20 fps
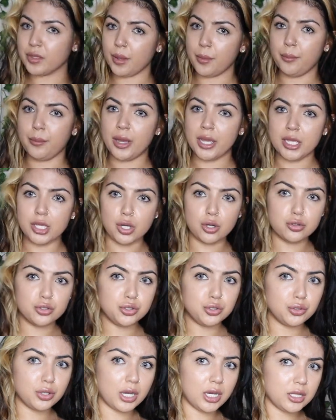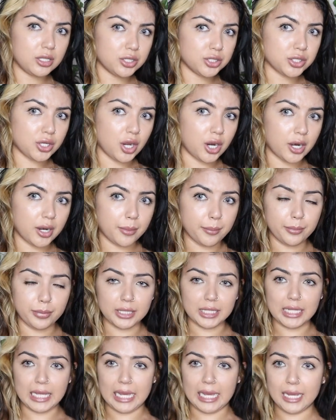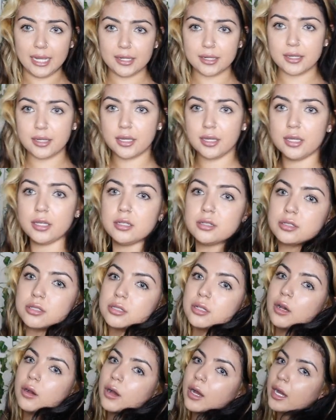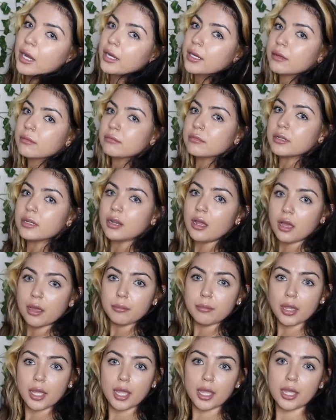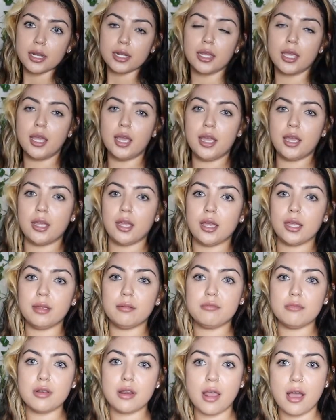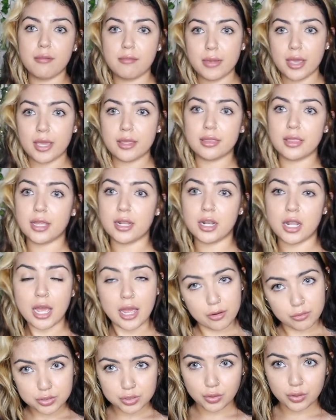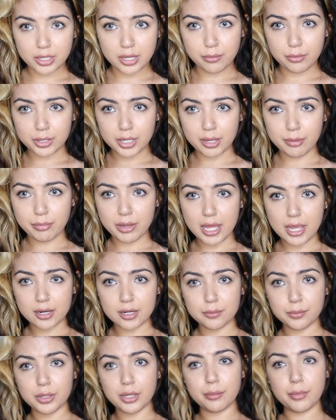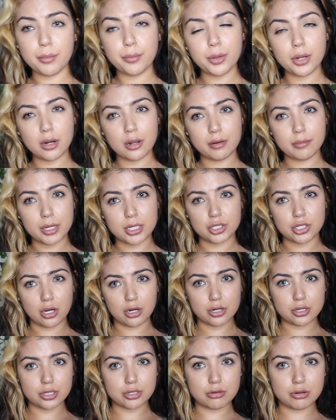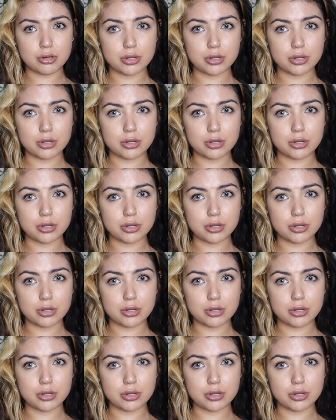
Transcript: my go-to colors are black. So I am not mad. I am not mad that I was only able to get black. But I'm going to put on my joggers real